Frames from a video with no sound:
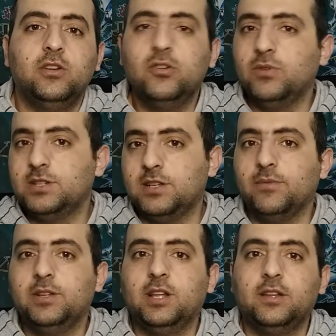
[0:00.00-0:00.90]
you will
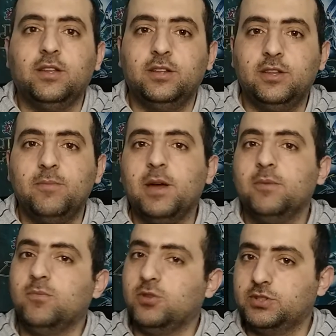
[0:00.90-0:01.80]
summon that in the
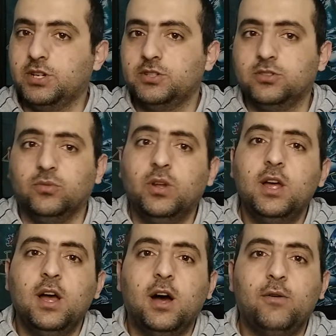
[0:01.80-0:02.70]
main monster zone.
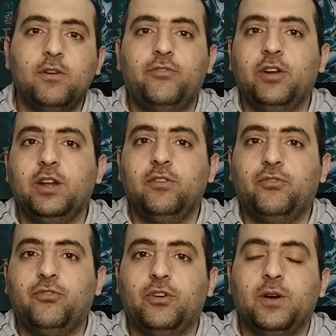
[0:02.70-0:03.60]
However,
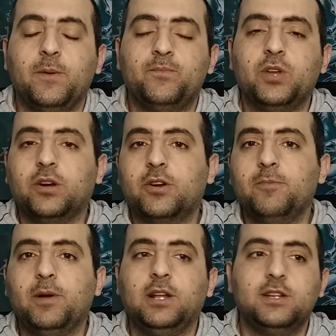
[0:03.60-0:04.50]
if Dark
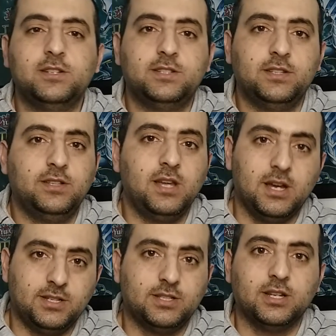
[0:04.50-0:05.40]
Rebellion is in the
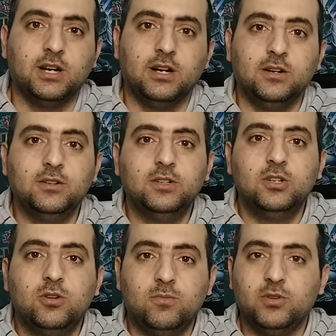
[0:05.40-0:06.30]
extra
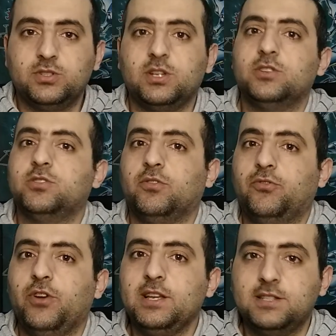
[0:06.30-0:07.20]
monster zone
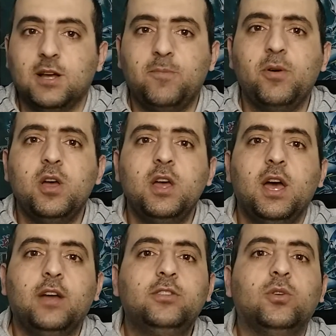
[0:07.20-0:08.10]
face up
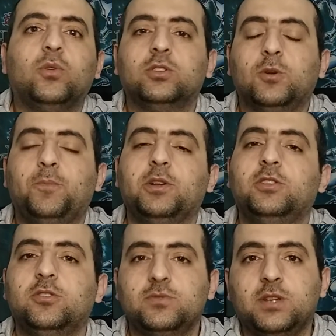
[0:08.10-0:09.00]
and you want to
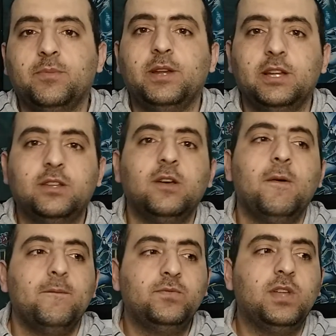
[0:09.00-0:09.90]
pendulum summon it,
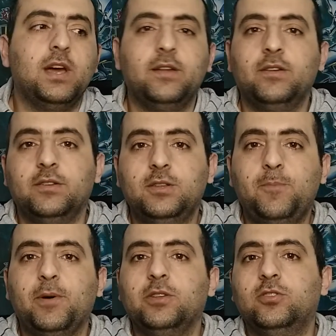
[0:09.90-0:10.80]
then the
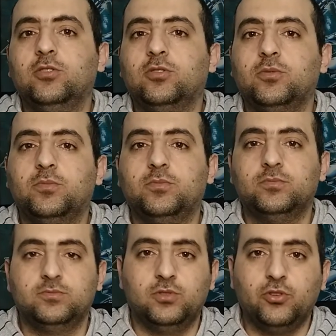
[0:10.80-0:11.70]
pendulum
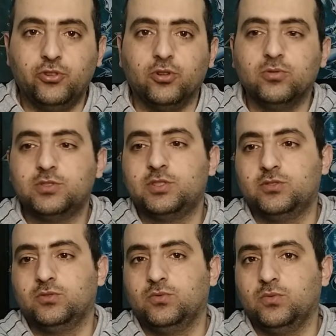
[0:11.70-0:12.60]

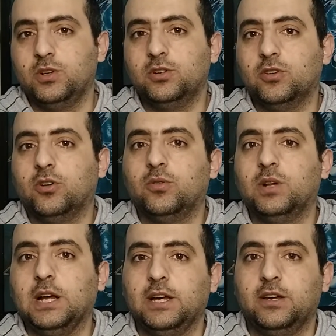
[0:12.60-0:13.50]
rules will go
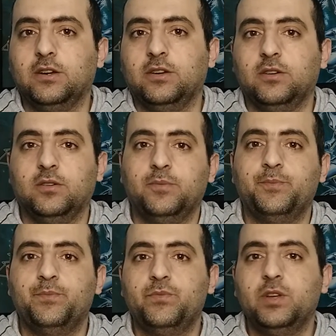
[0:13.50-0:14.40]
like
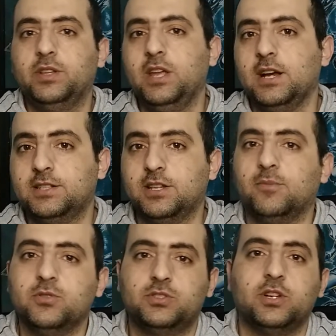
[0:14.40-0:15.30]
in the extra
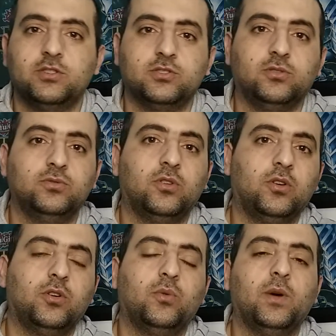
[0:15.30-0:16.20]
monster zone
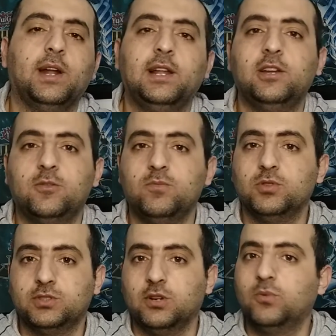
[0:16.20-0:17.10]
or where a link
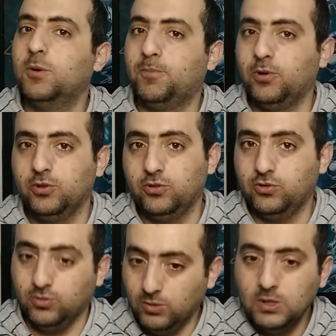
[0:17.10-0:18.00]
monster will point to.